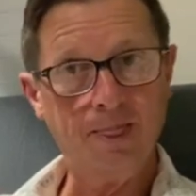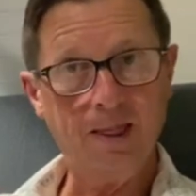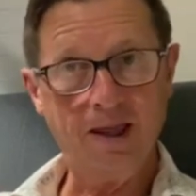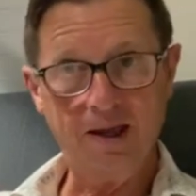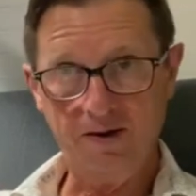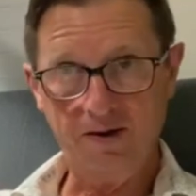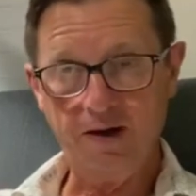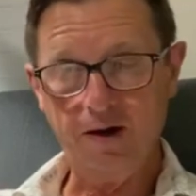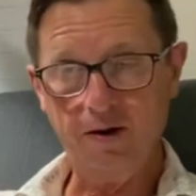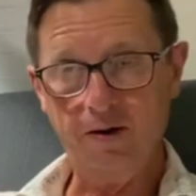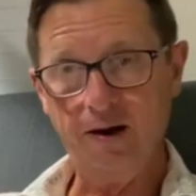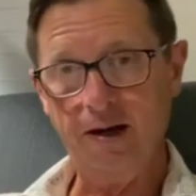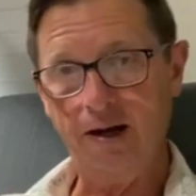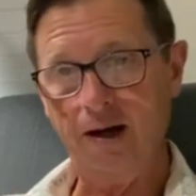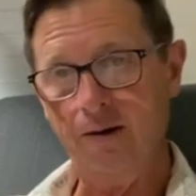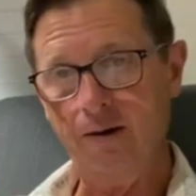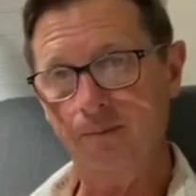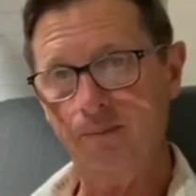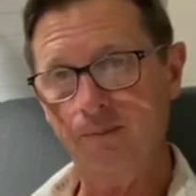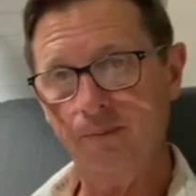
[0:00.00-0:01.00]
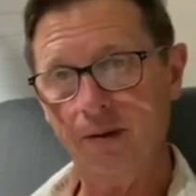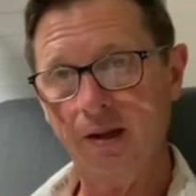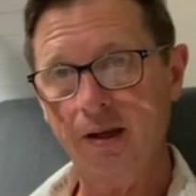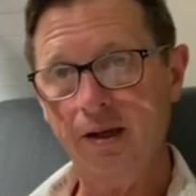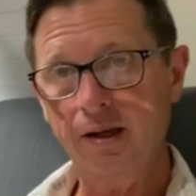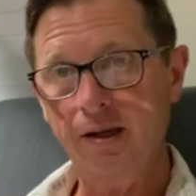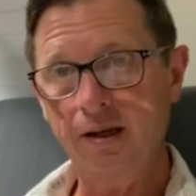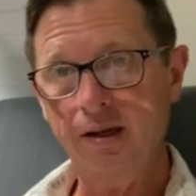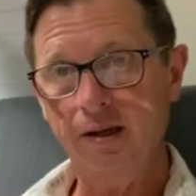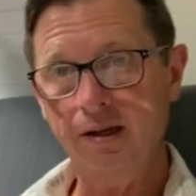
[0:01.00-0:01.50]
in the here and now.
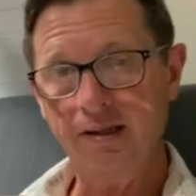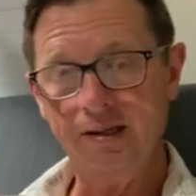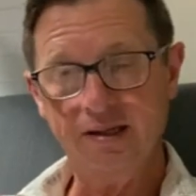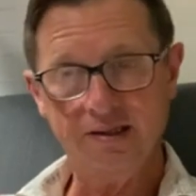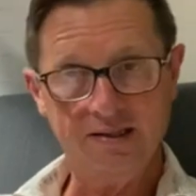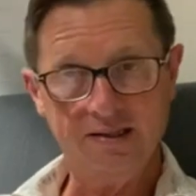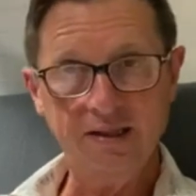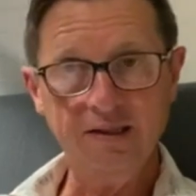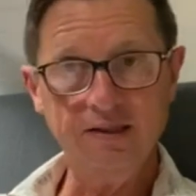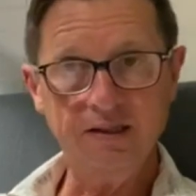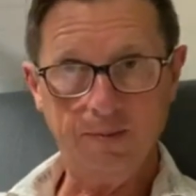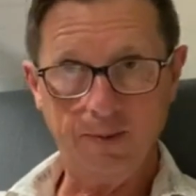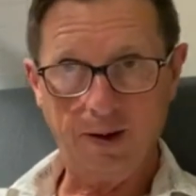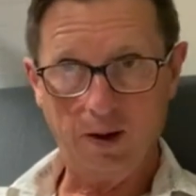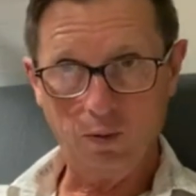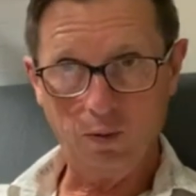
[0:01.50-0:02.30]
The sins in my